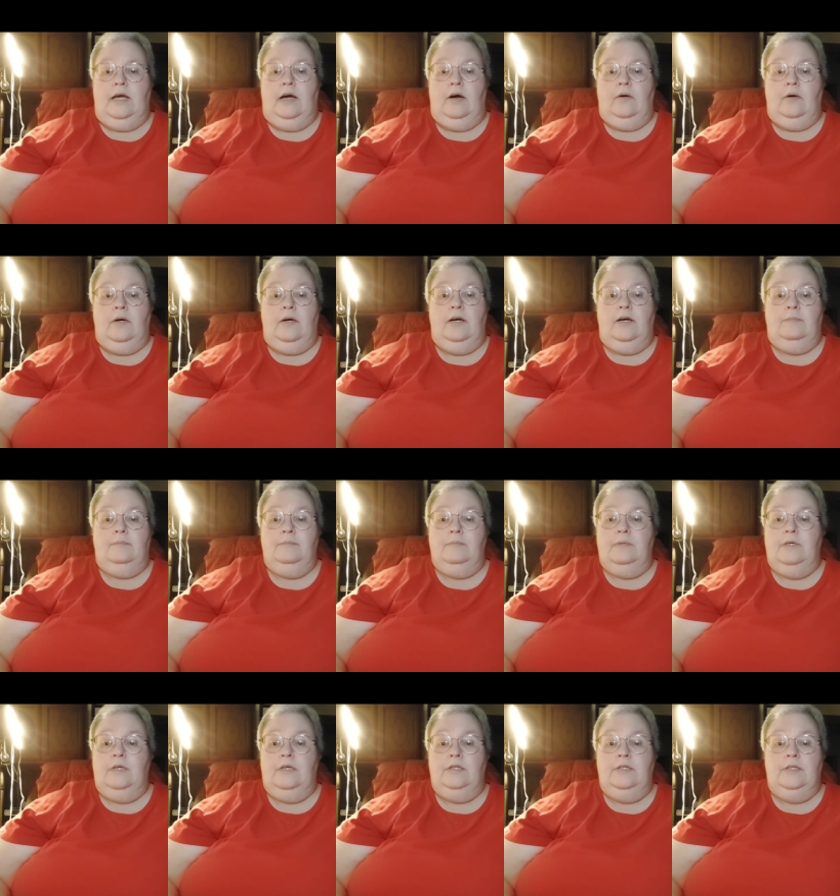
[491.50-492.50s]
Now,
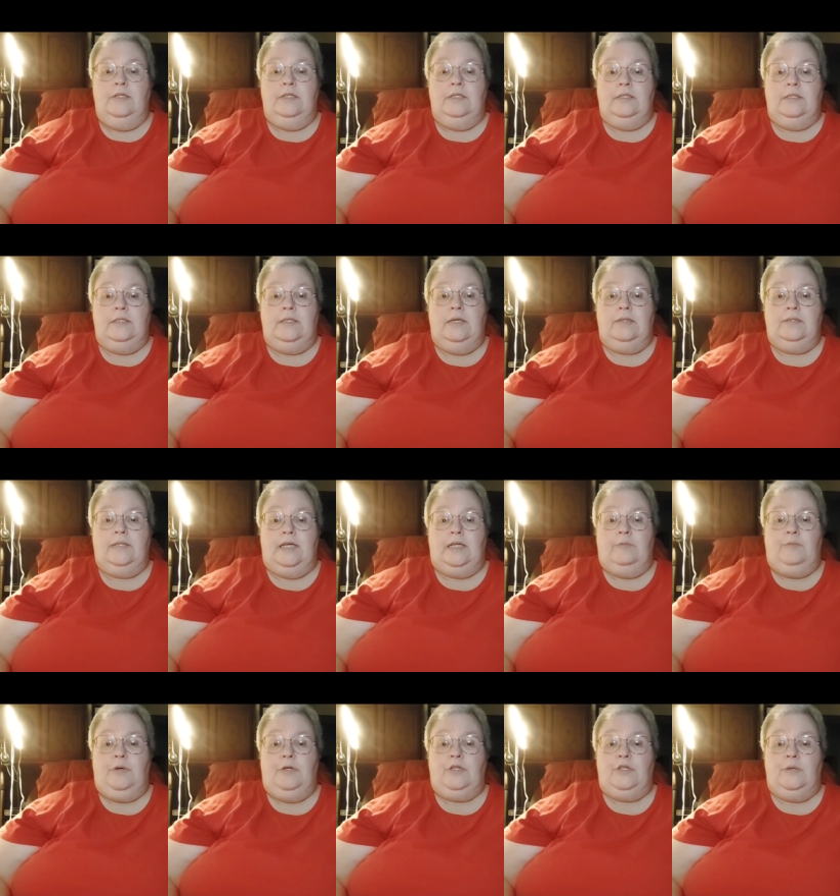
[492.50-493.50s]
in this
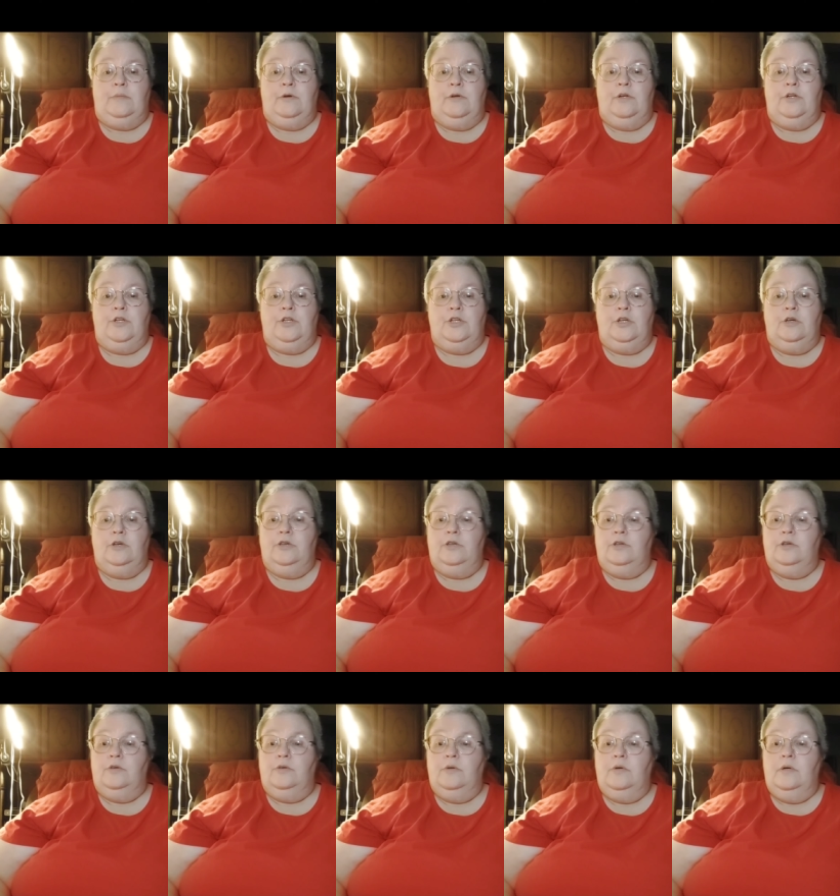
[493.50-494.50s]
second picture I'm going to show
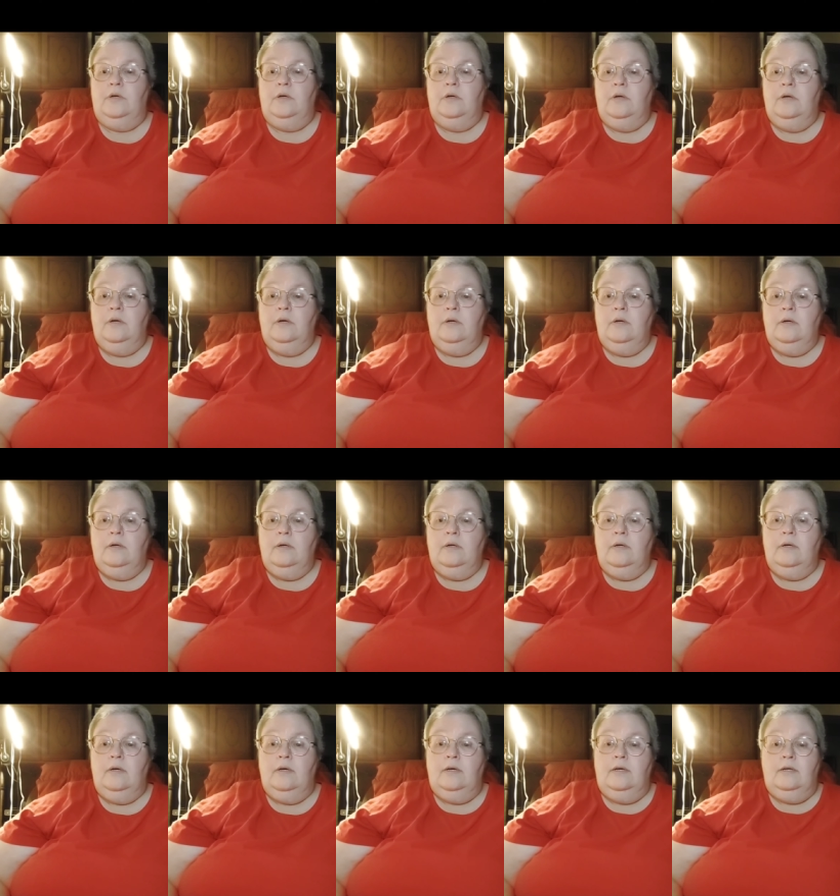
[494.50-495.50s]
you,
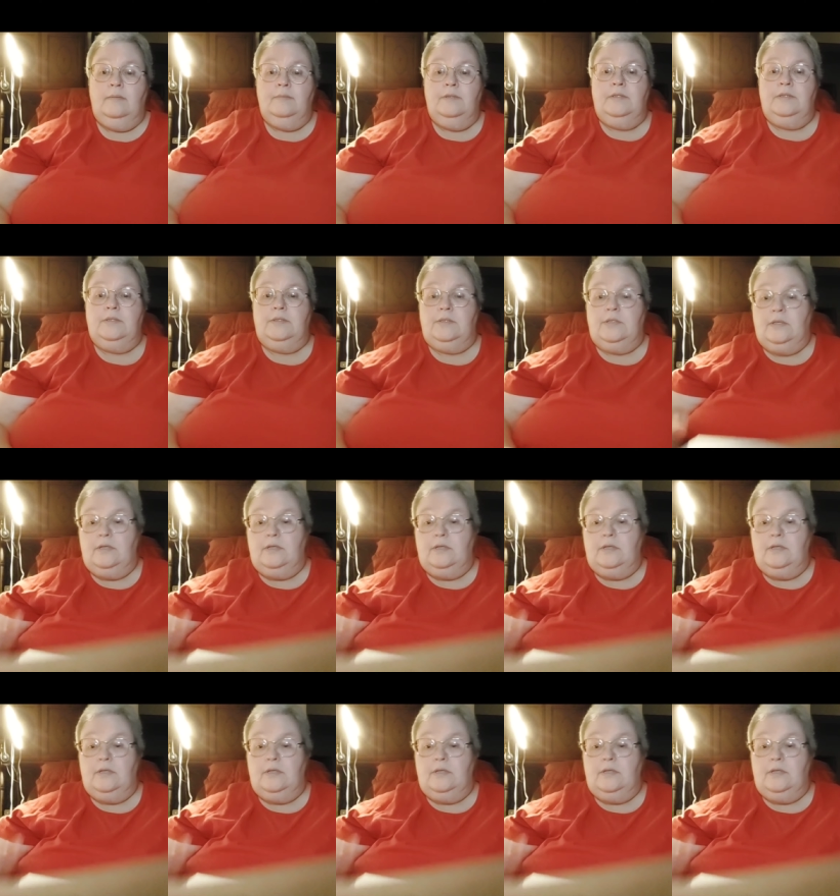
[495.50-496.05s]
let me